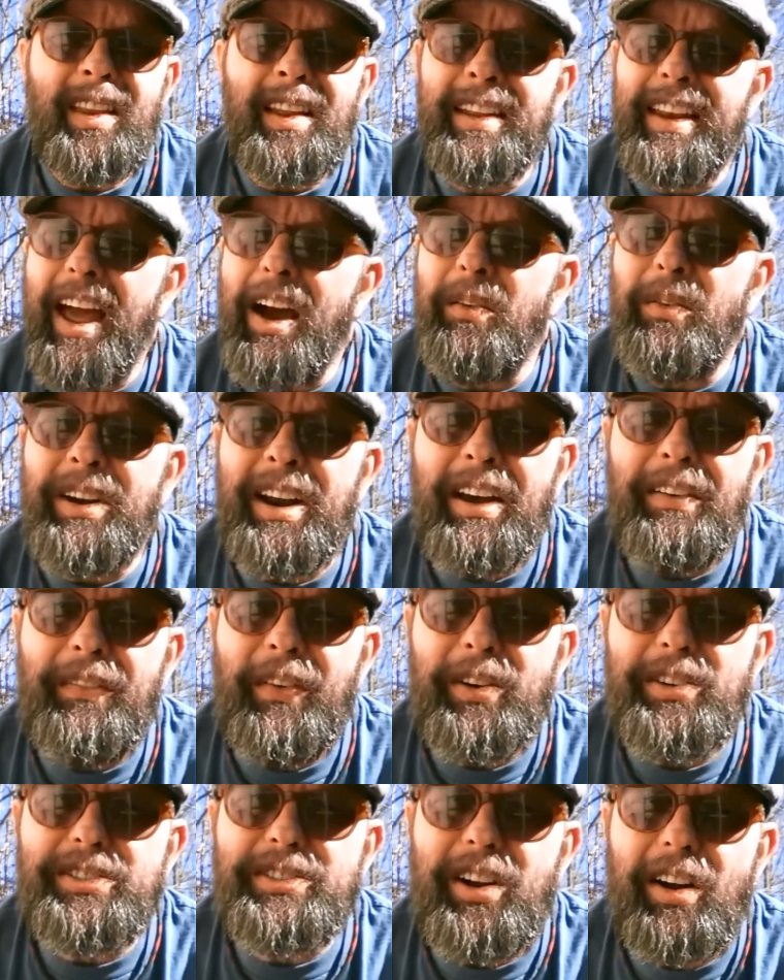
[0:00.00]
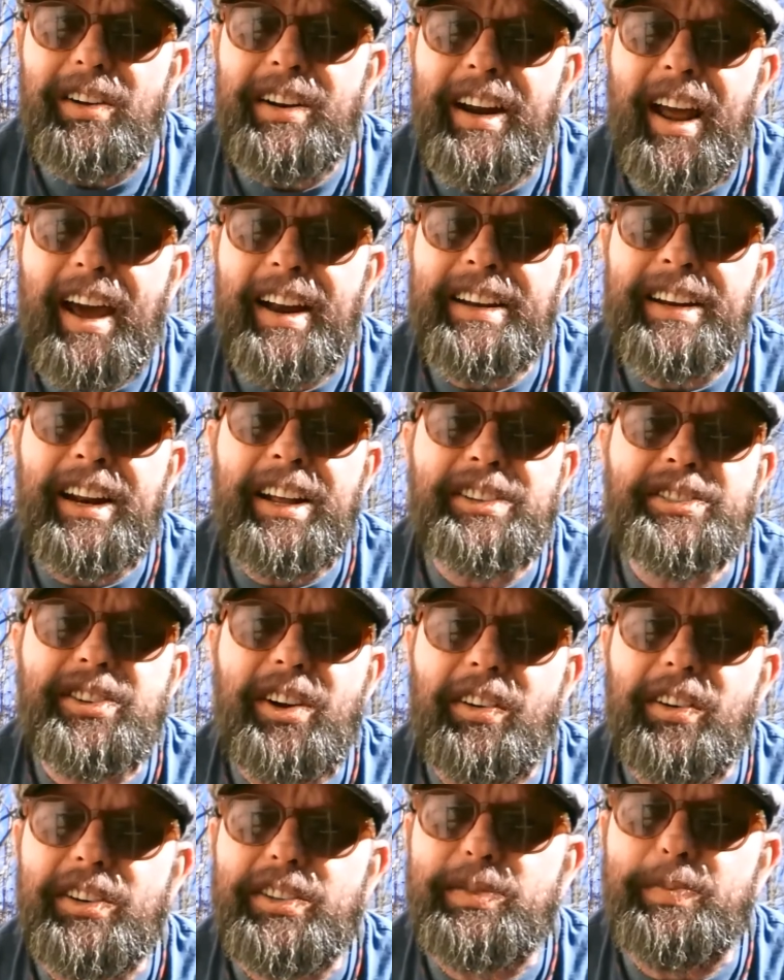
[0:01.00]
Now, when I first started out and I
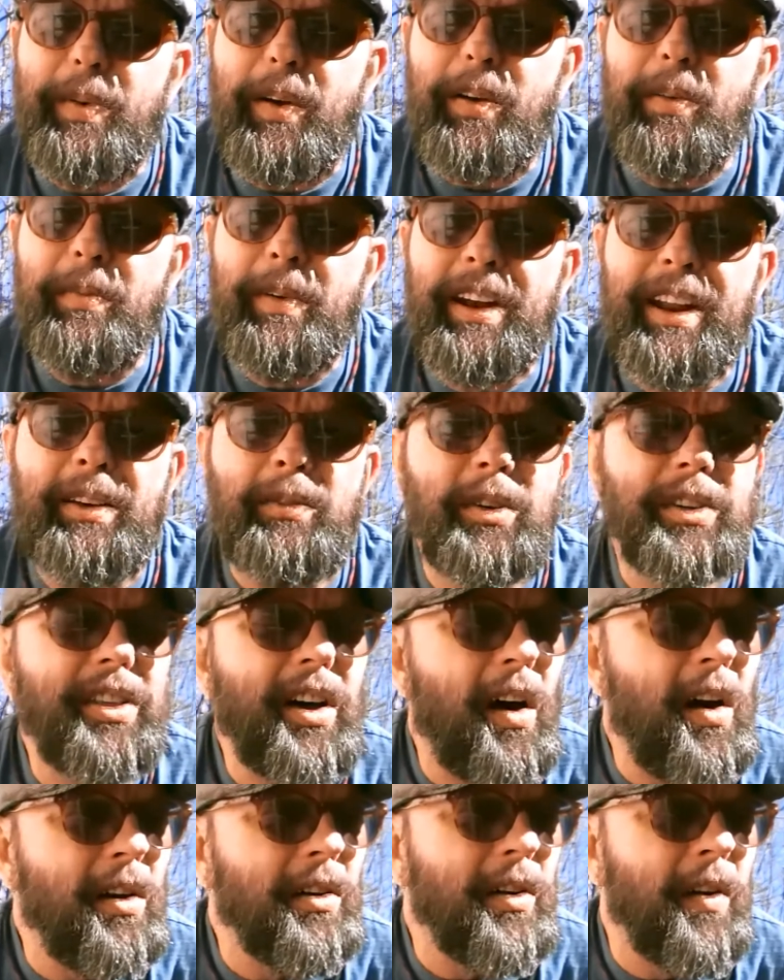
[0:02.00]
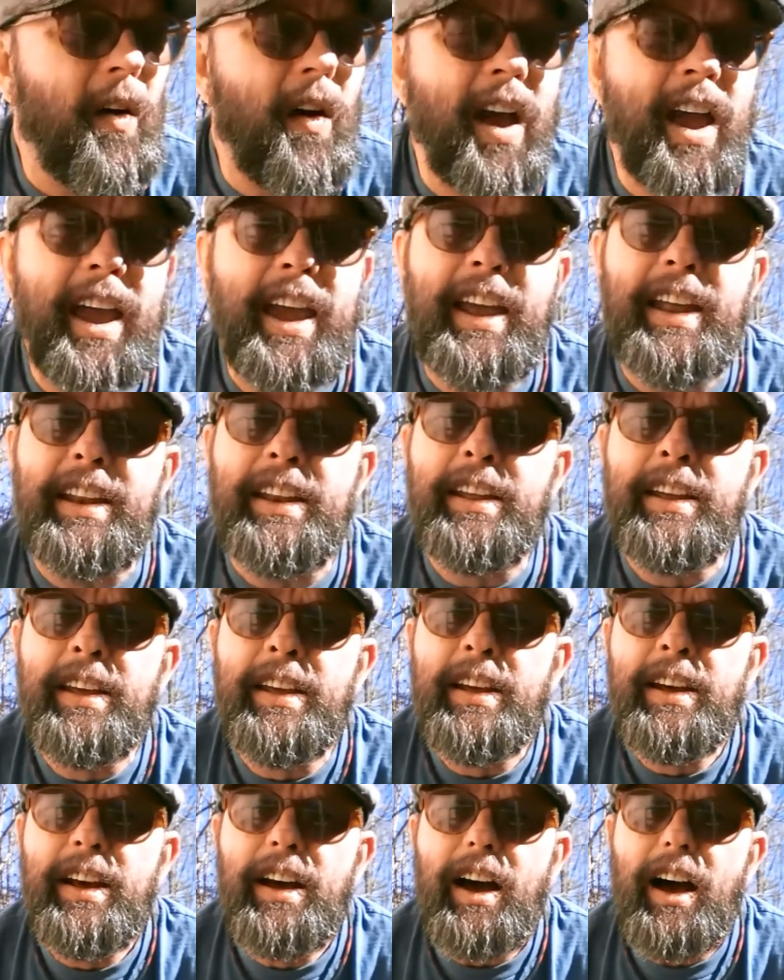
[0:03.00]
started experimenting with all grain,
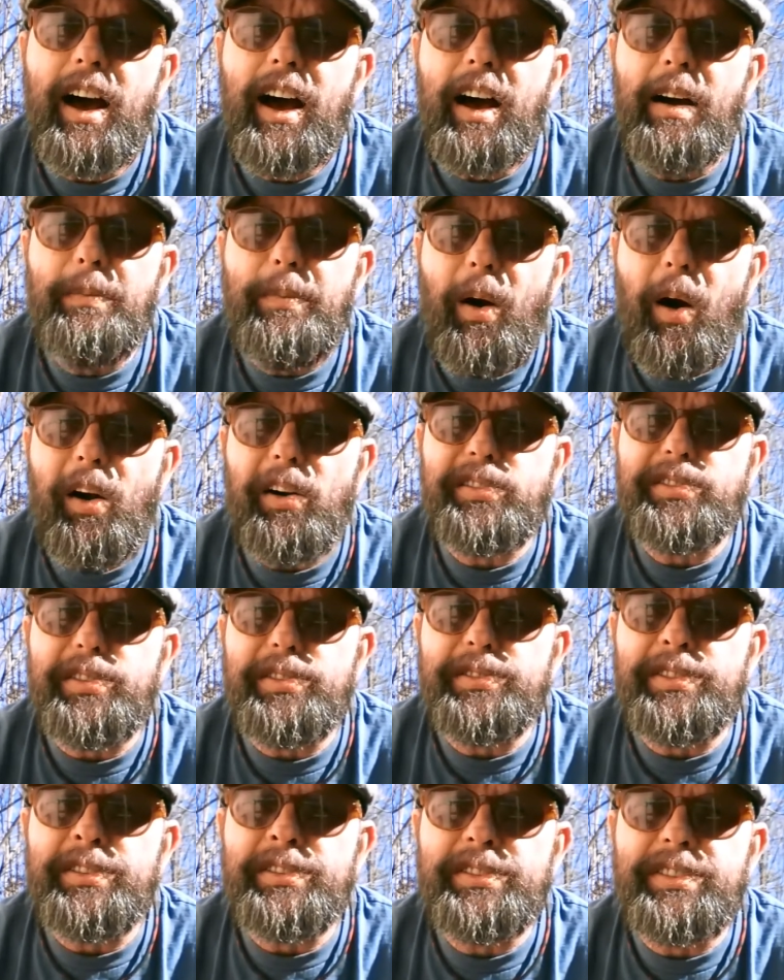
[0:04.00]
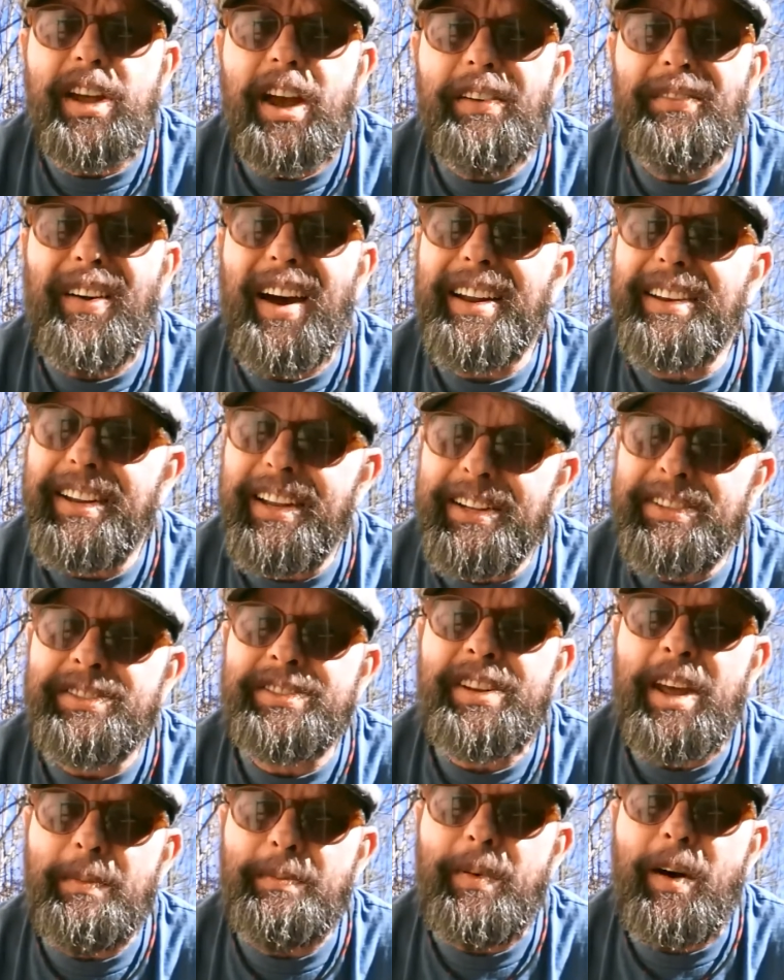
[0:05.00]
partials and stuff, I did
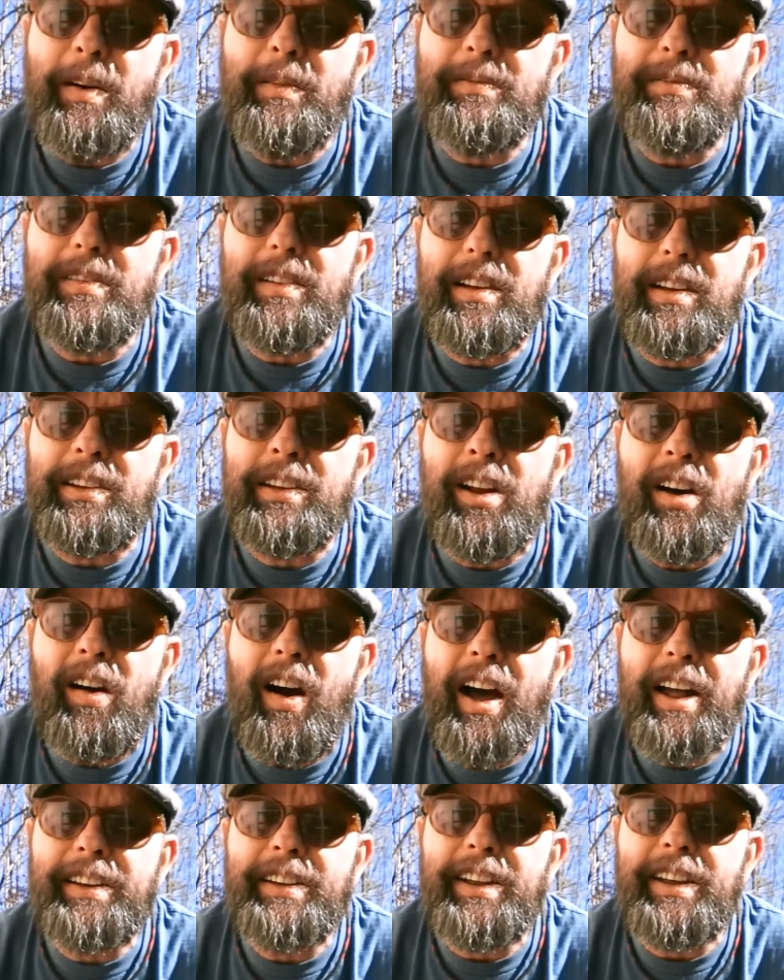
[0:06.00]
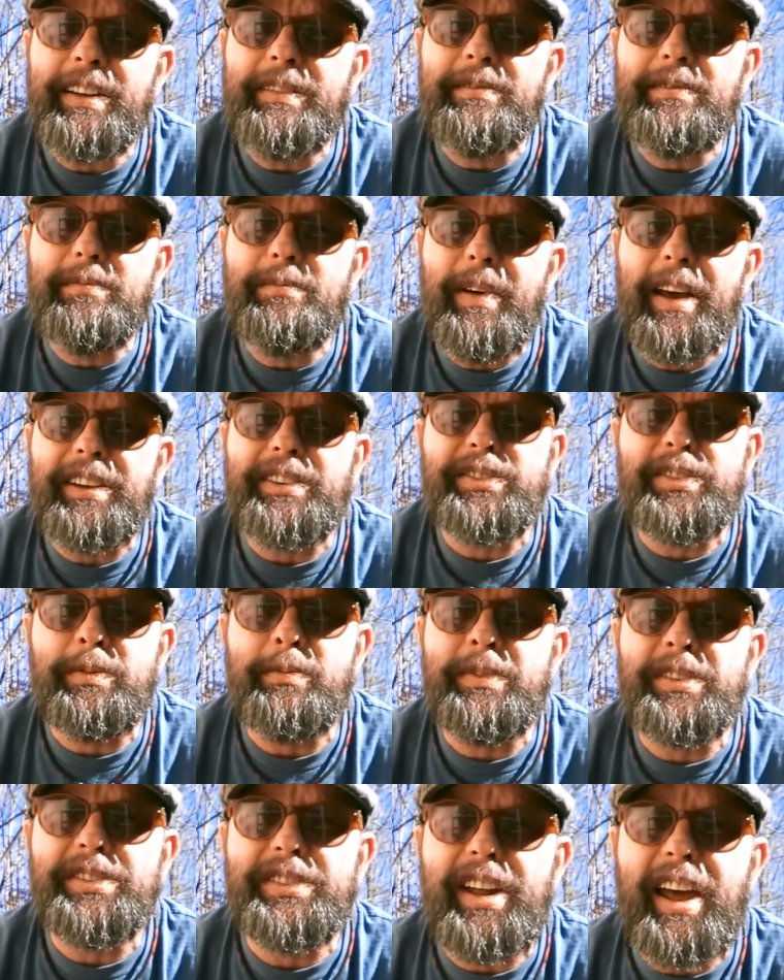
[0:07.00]
I did make some
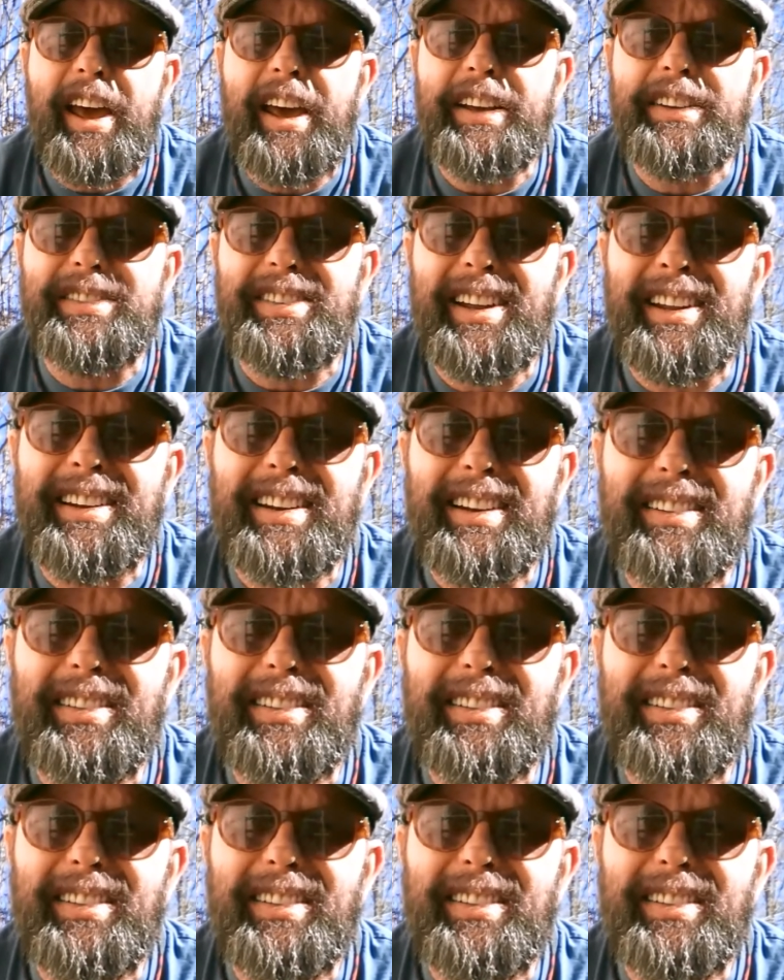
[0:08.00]
mistakes, and